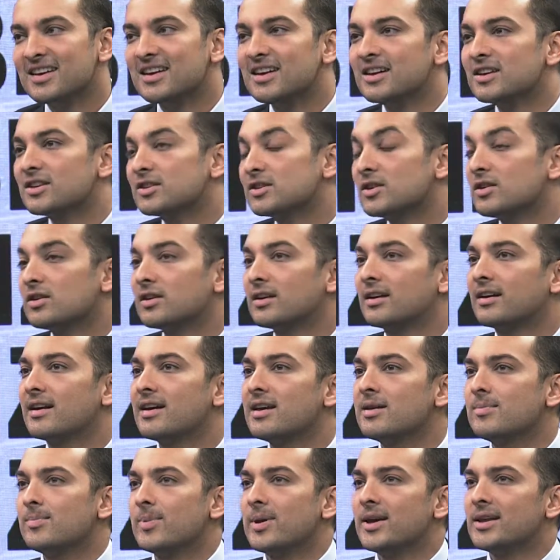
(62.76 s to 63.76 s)
So a
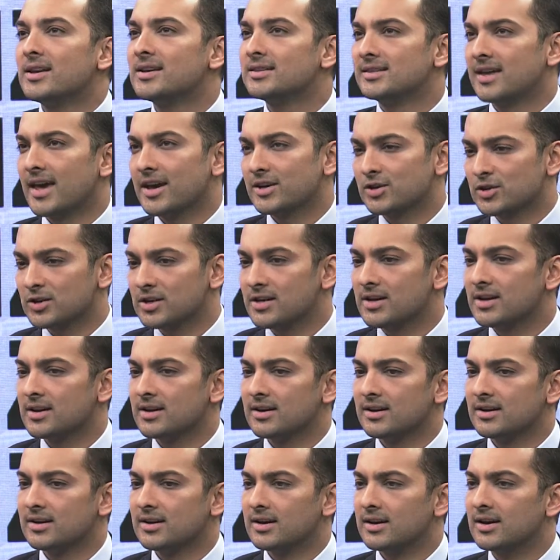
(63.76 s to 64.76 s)
green peel is actually
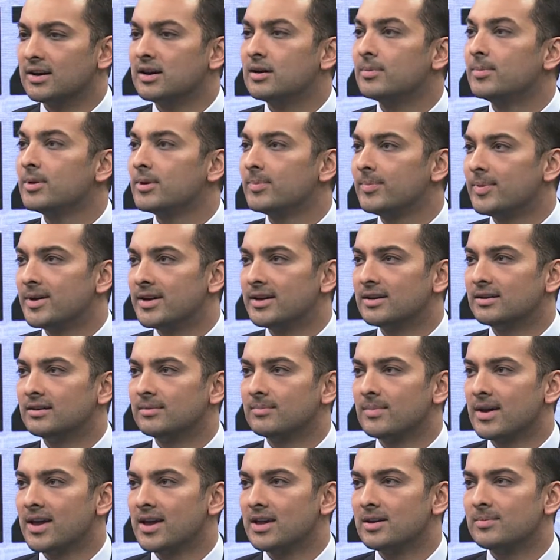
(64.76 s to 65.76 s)
a herbal peel
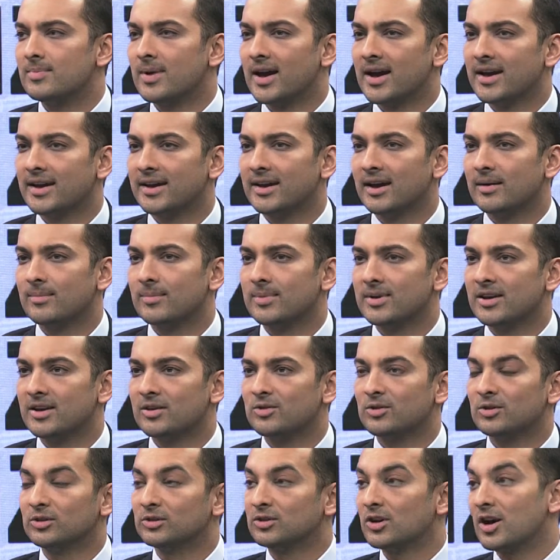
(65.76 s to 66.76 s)
made by a company
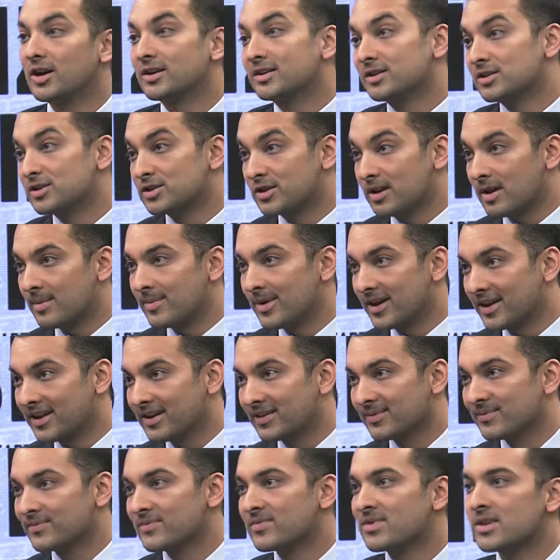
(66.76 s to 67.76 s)
called Dr. Shramek.
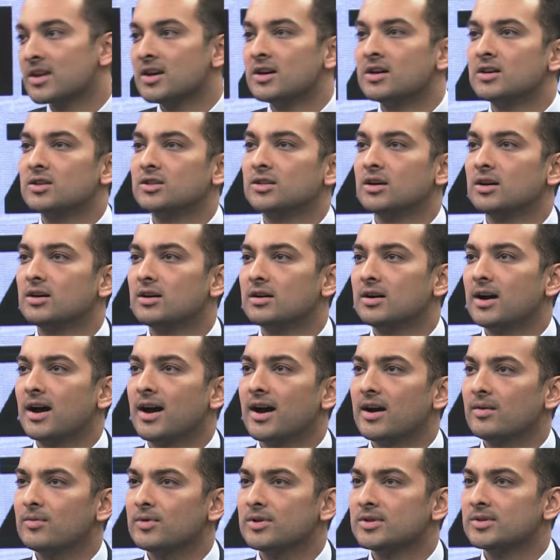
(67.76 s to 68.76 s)
So I
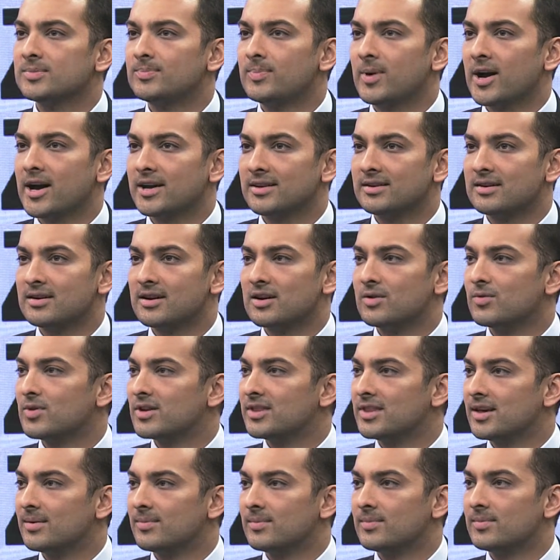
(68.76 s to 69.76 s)
was partnering with
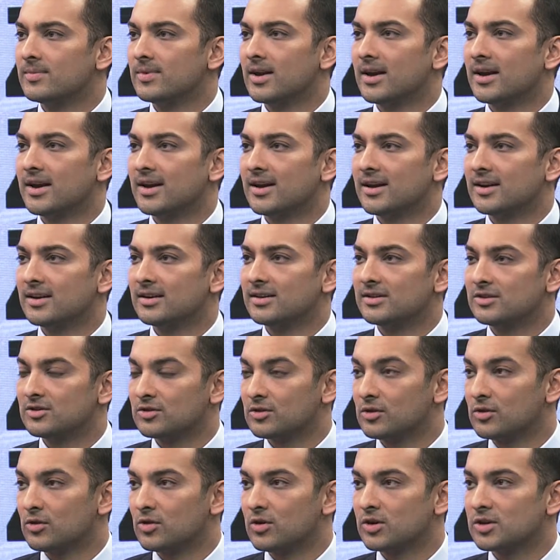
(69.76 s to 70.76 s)
them to
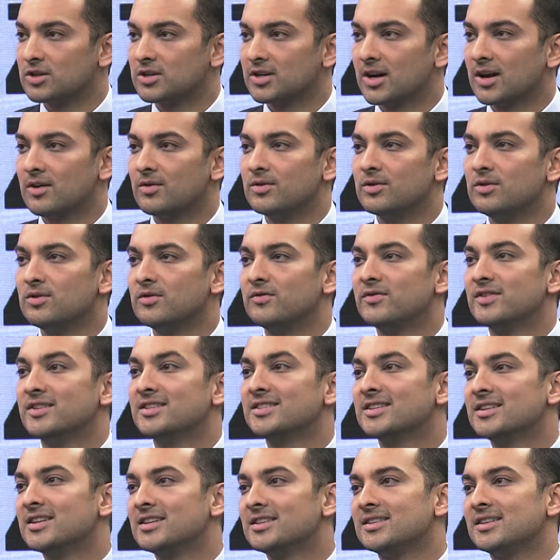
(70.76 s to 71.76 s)
launch our new
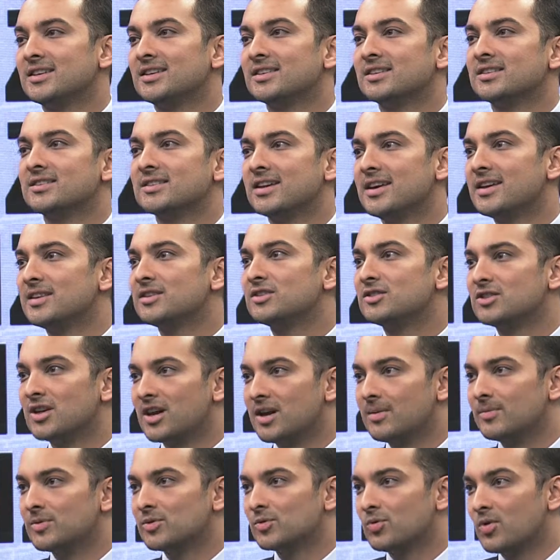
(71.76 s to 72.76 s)
facility, the St.
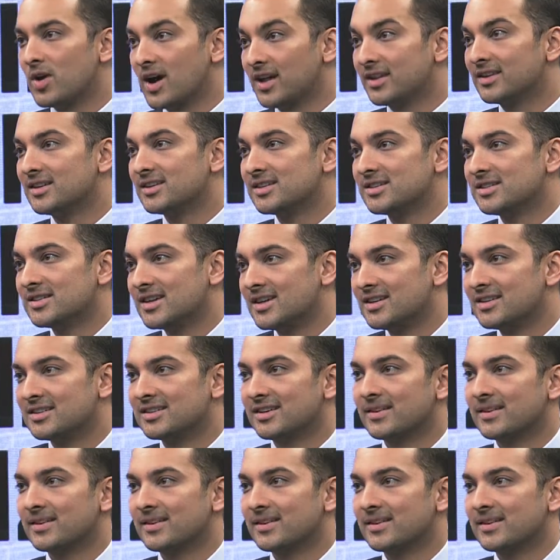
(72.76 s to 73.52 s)
James Wellness Center.